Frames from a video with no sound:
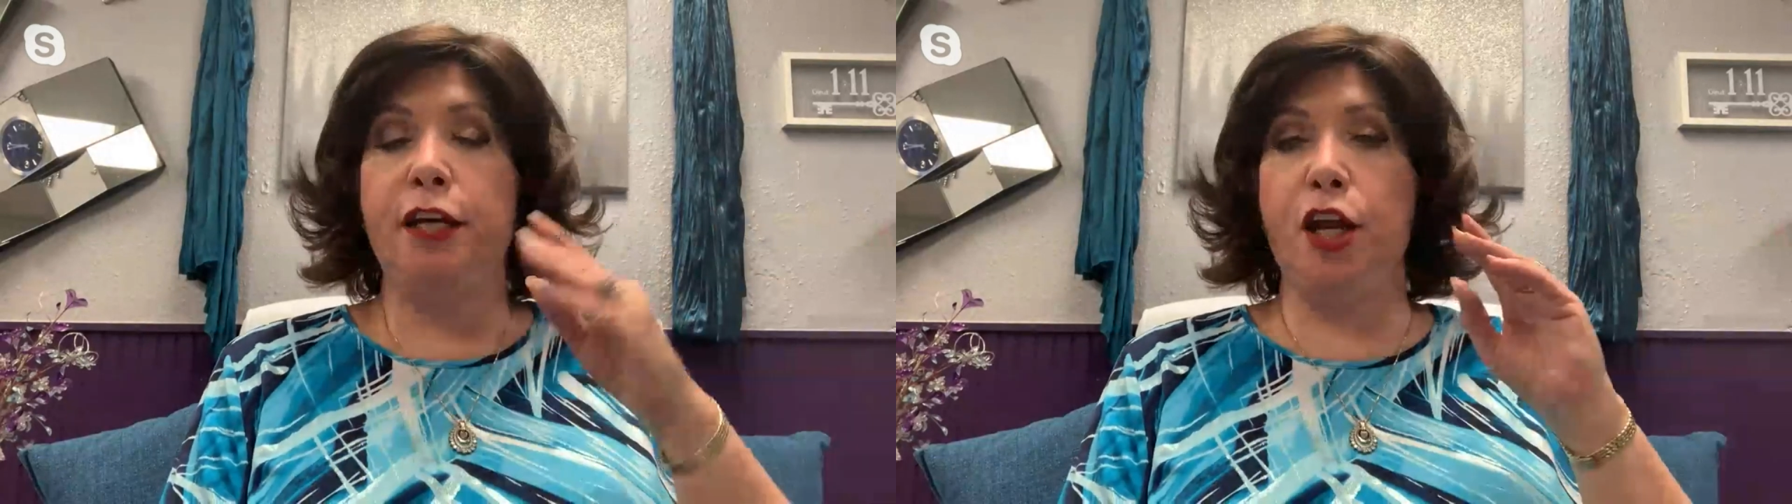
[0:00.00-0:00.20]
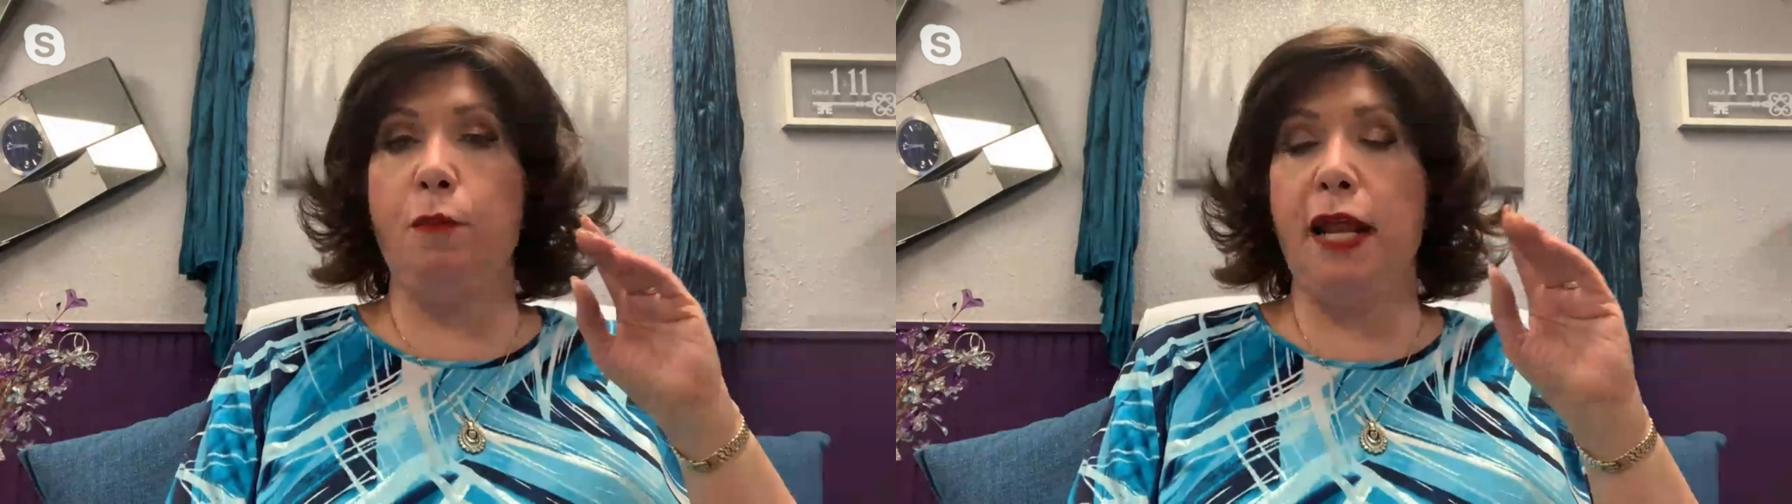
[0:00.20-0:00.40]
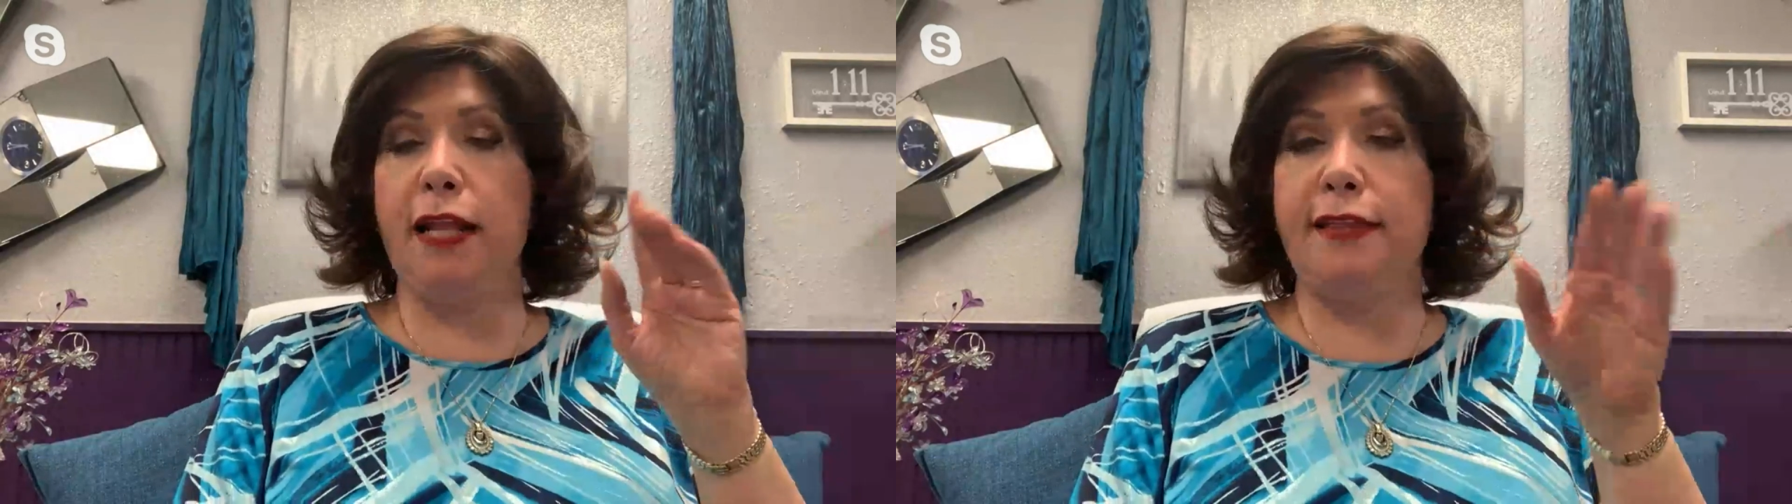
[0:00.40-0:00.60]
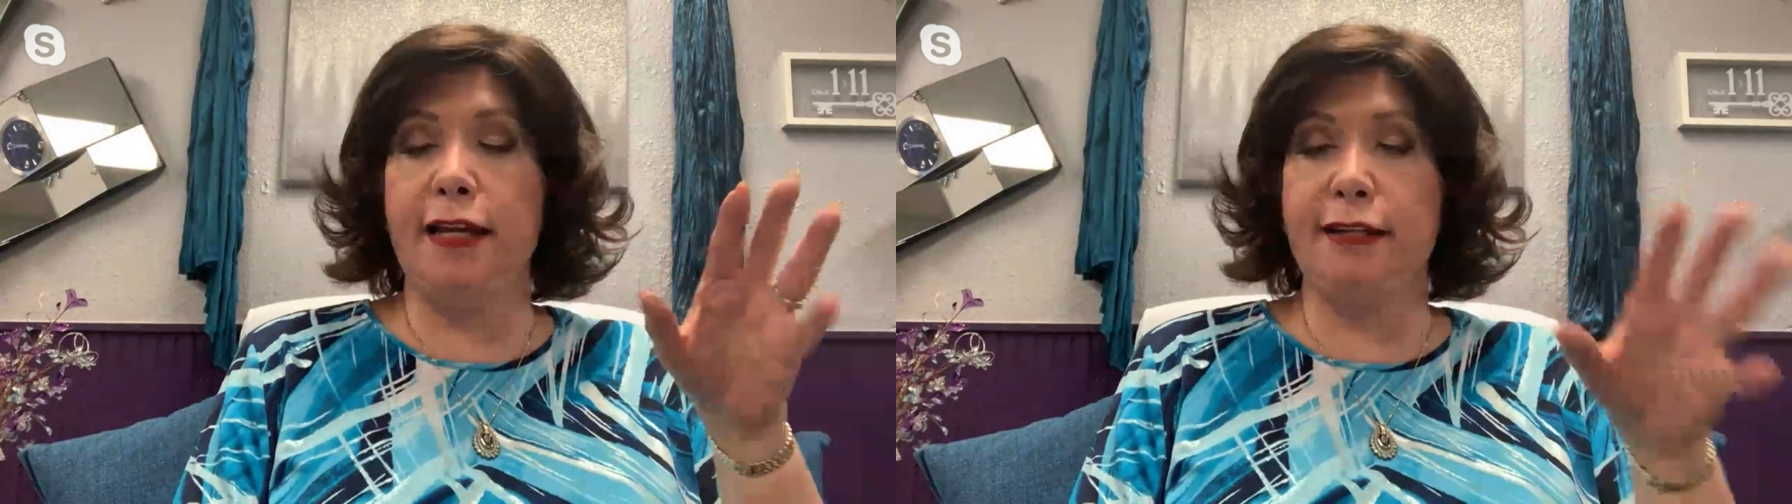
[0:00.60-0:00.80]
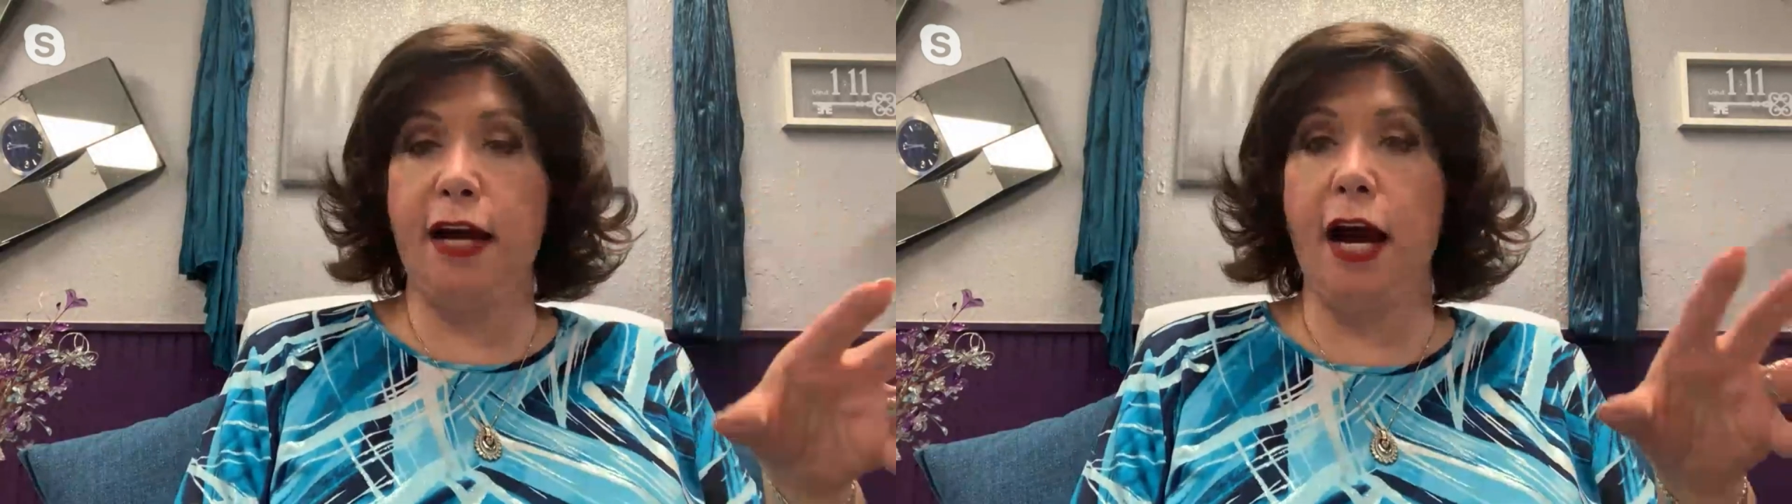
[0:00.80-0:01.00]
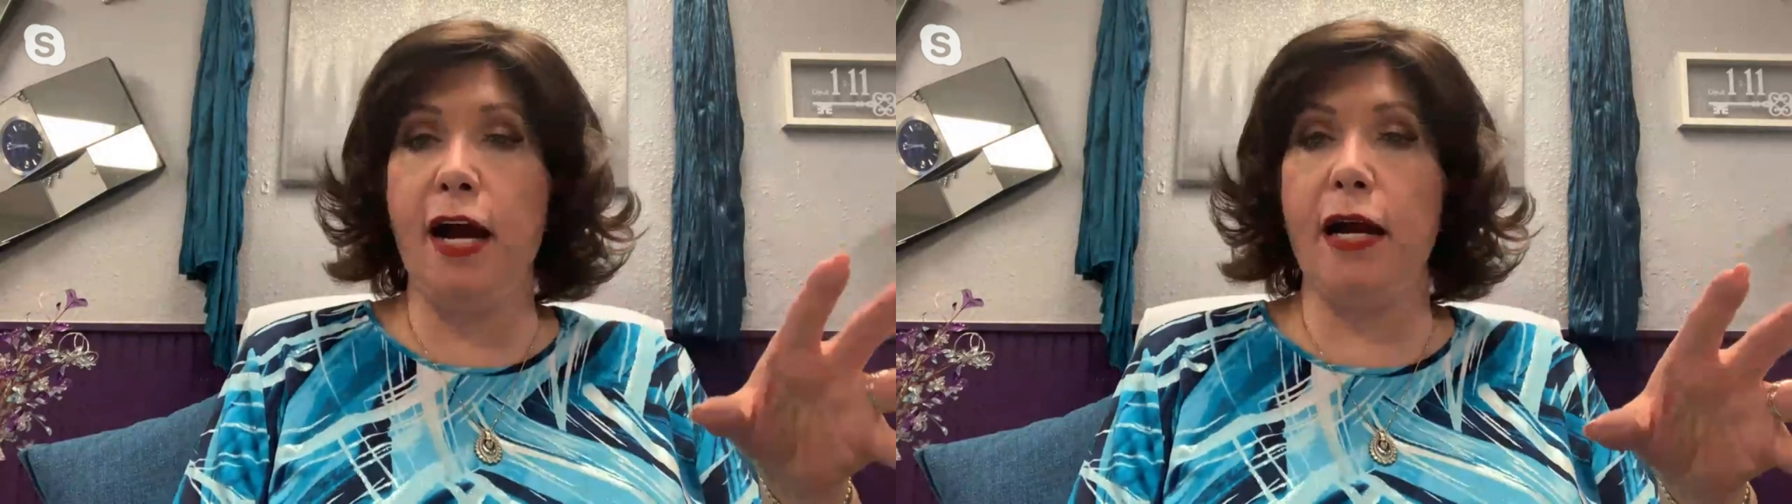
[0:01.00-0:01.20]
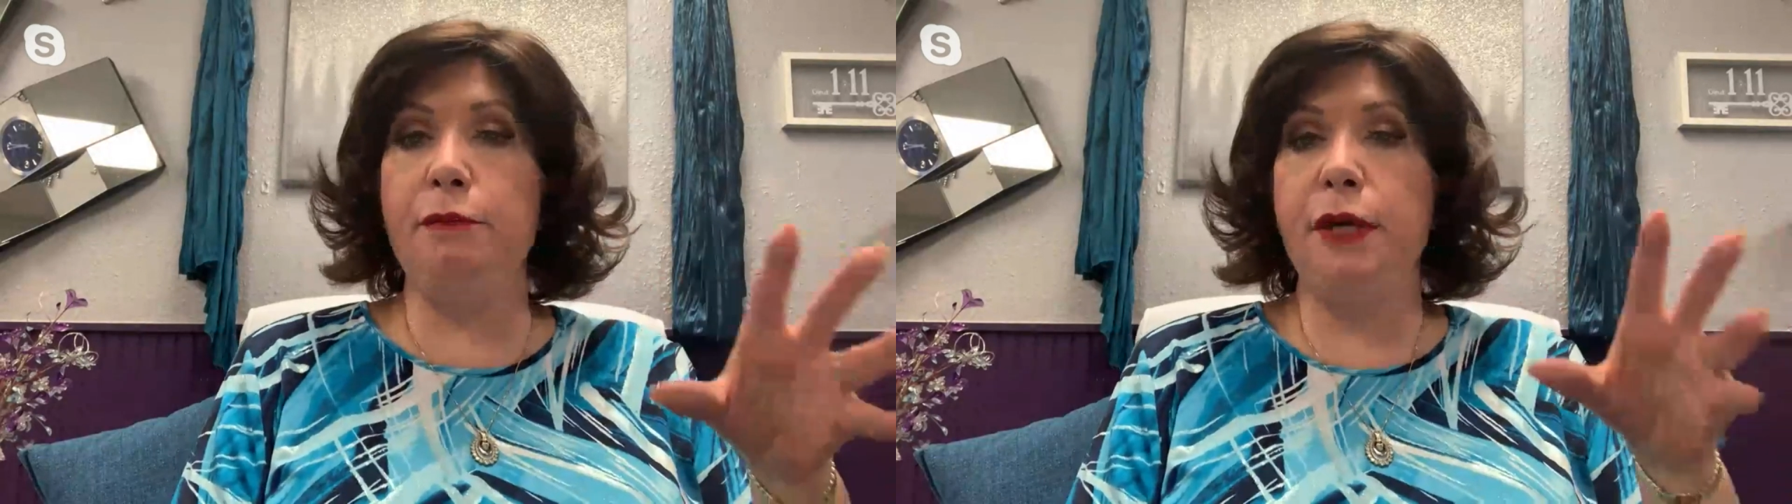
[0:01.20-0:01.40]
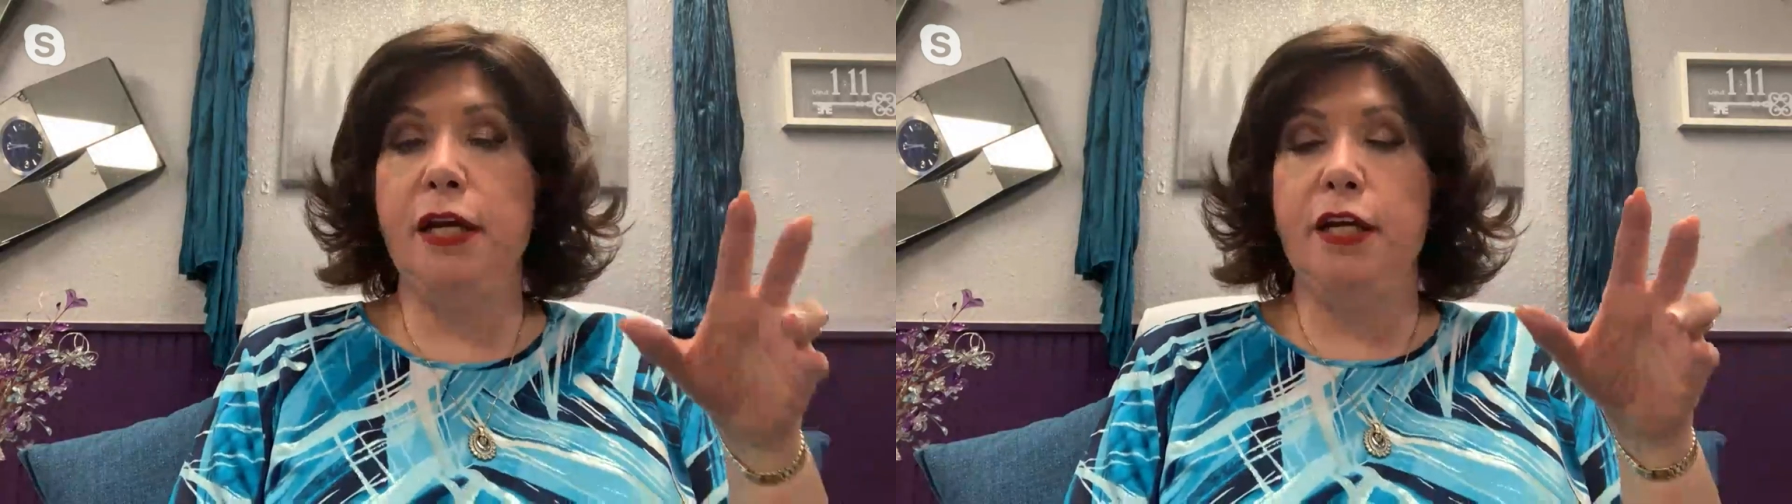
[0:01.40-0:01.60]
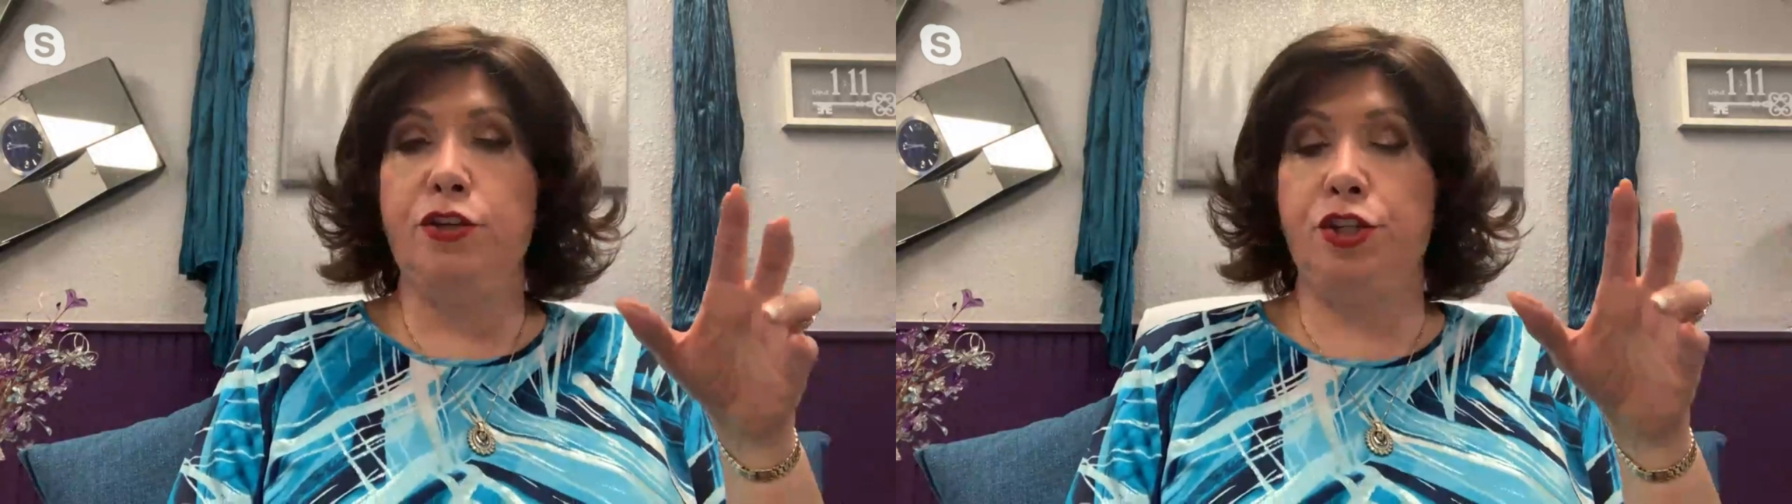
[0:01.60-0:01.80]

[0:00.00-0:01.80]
You know, but at that time,